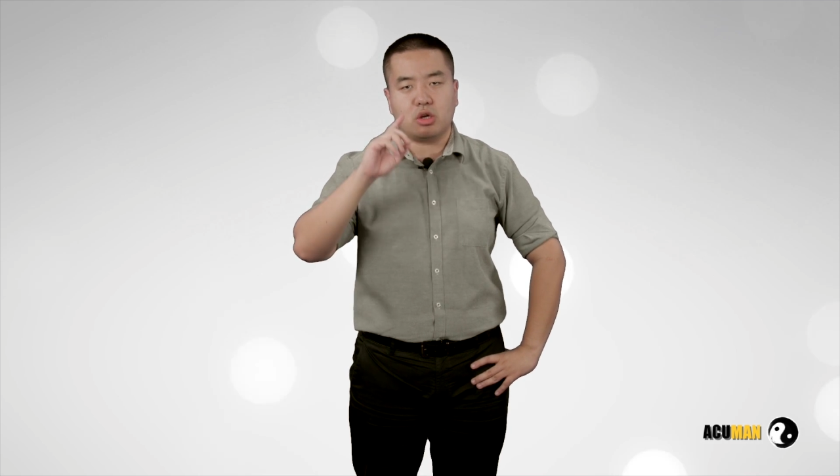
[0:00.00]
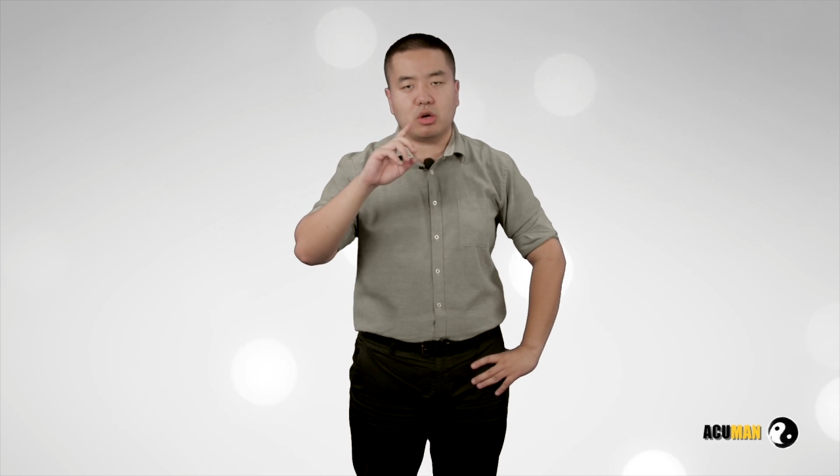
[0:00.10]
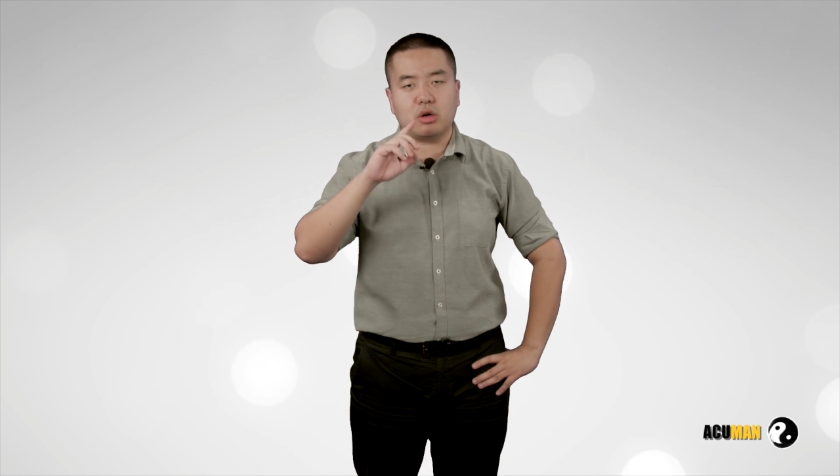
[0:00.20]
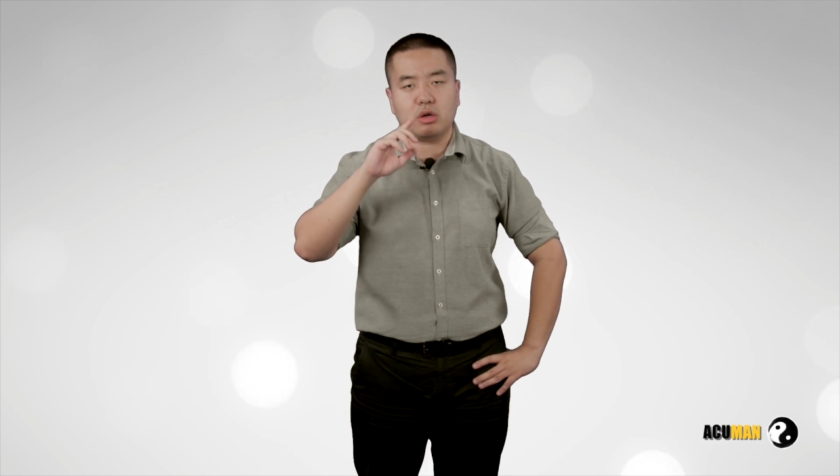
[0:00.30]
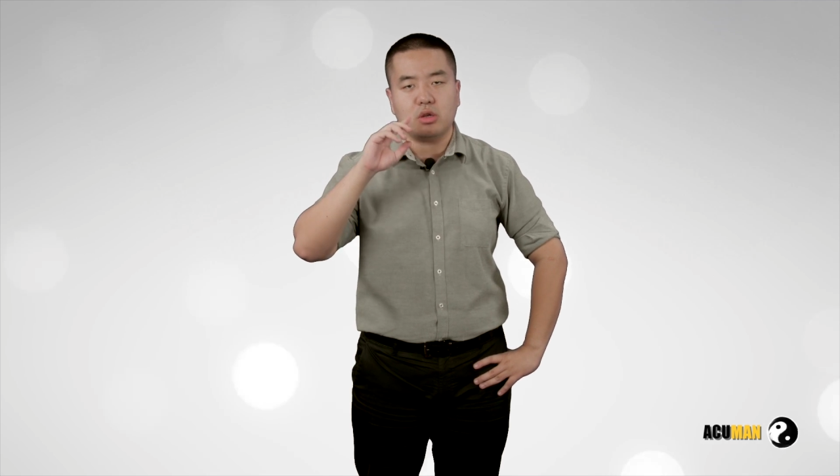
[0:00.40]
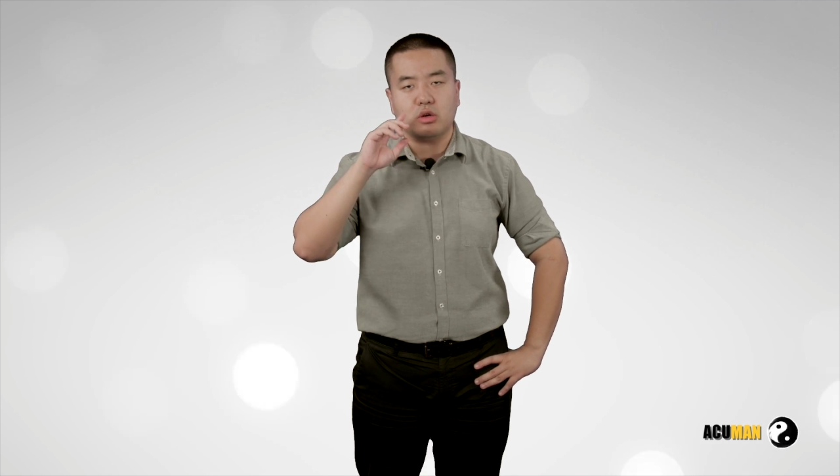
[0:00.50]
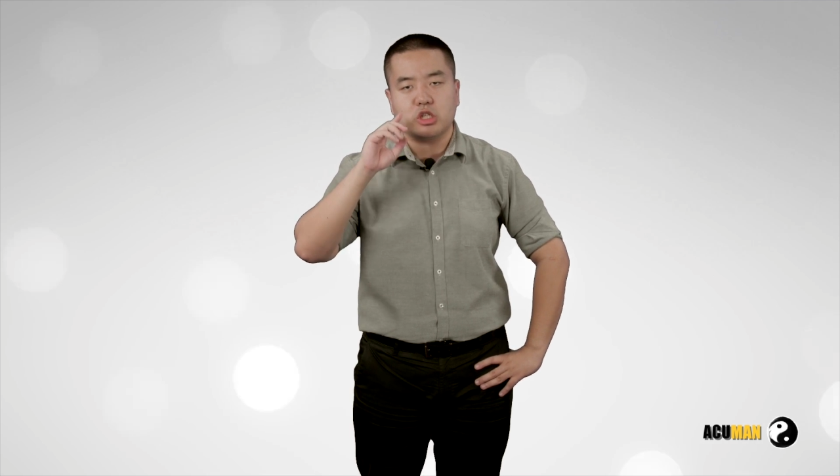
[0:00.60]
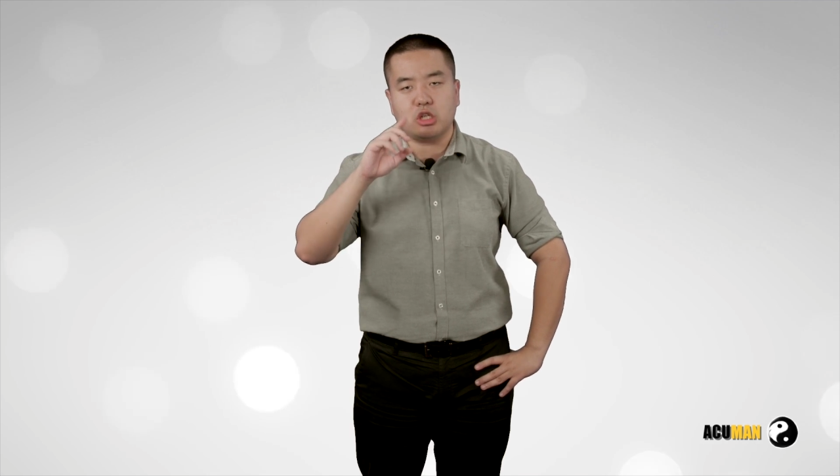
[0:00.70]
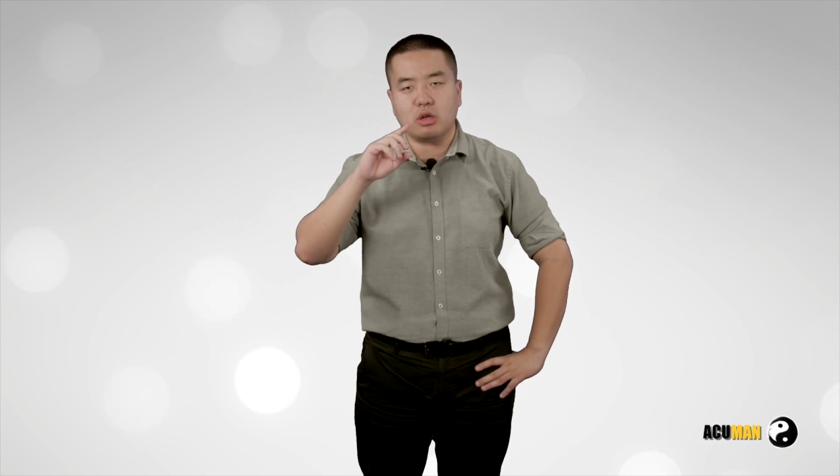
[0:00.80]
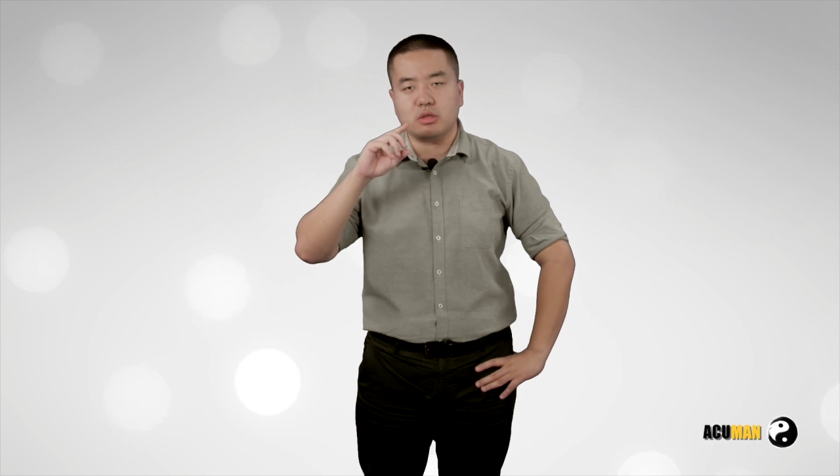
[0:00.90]
cure your
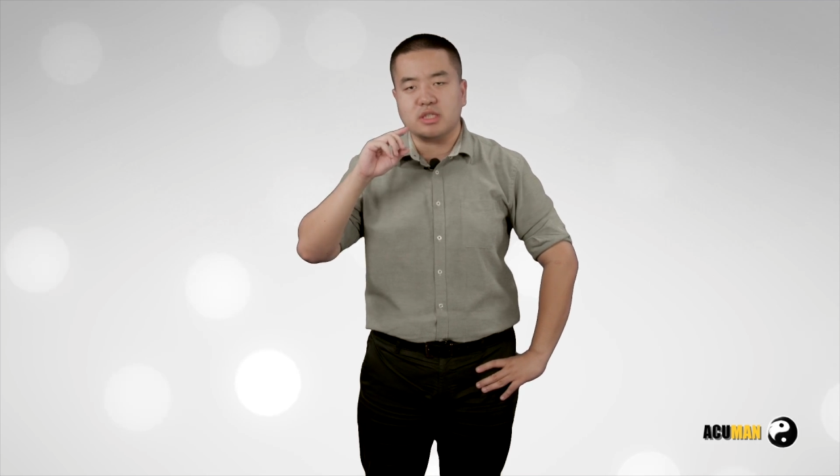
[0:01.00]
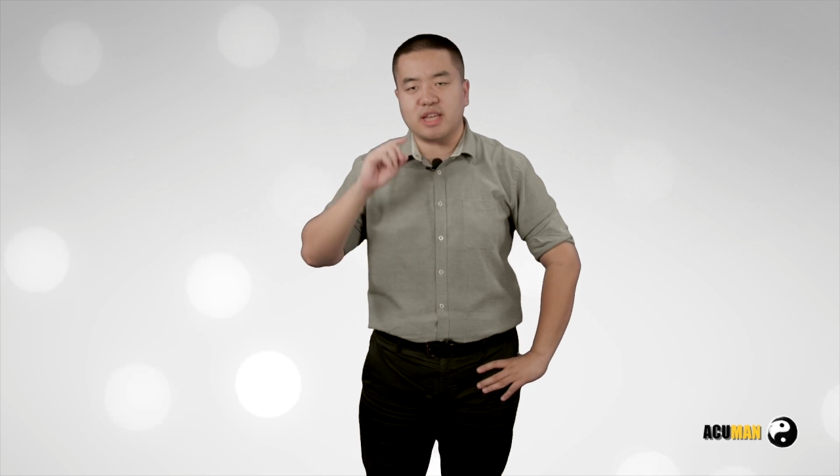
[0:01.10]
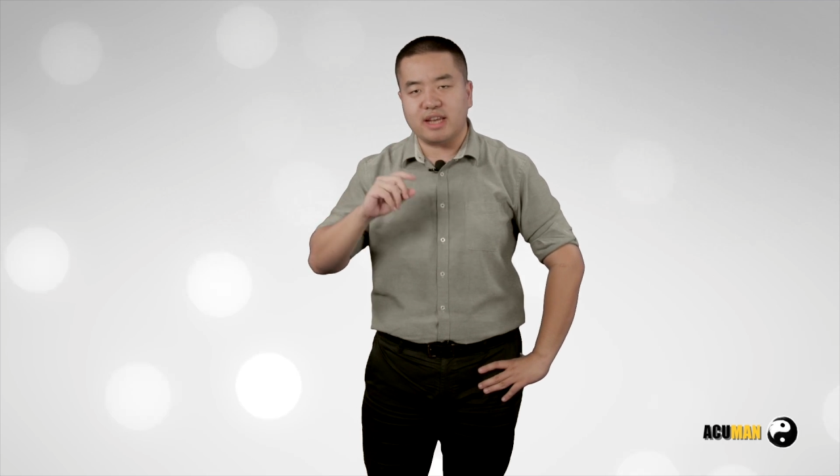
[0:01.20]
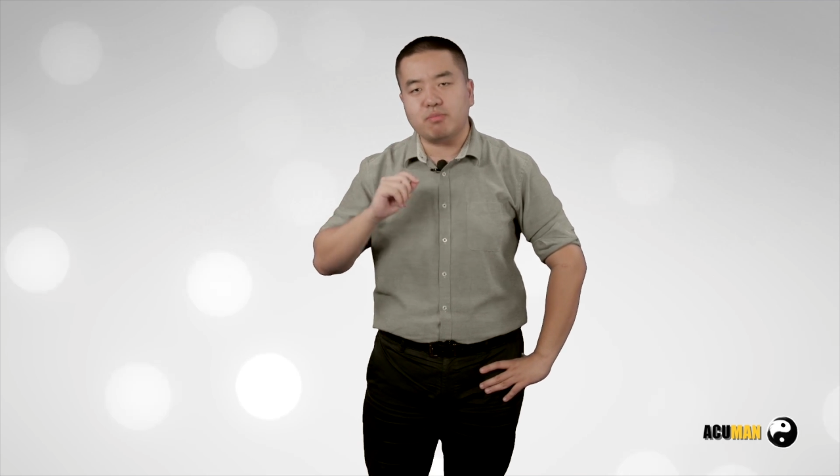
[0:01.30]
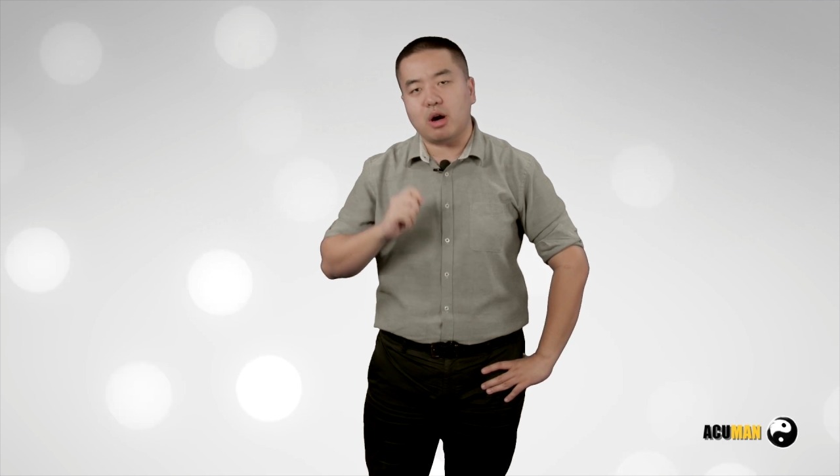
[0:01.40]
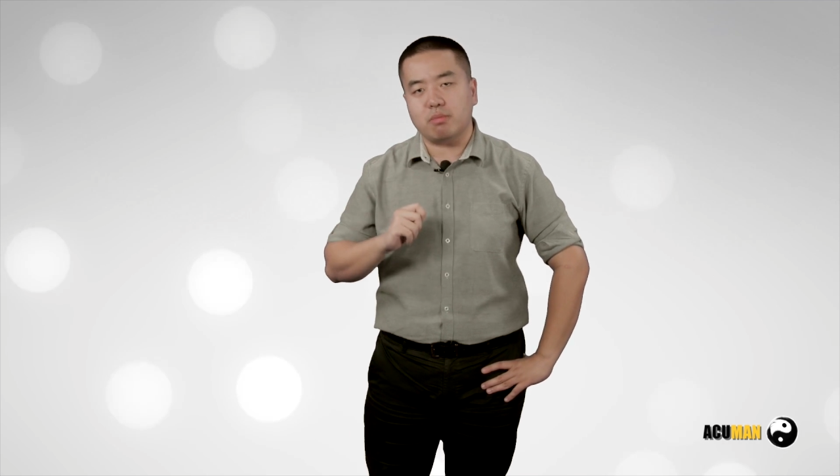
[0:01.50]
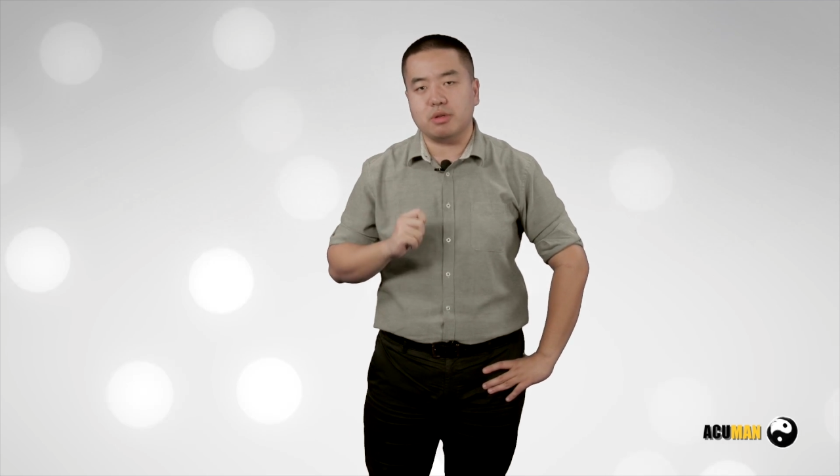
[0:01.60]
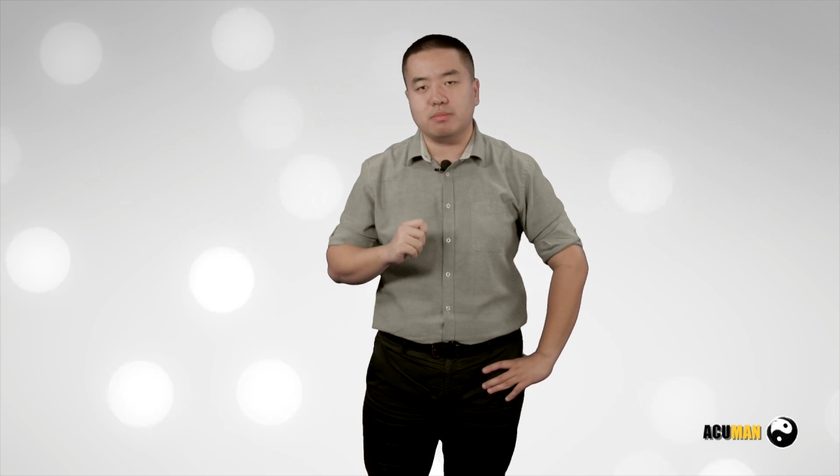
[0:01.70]
short sight problem.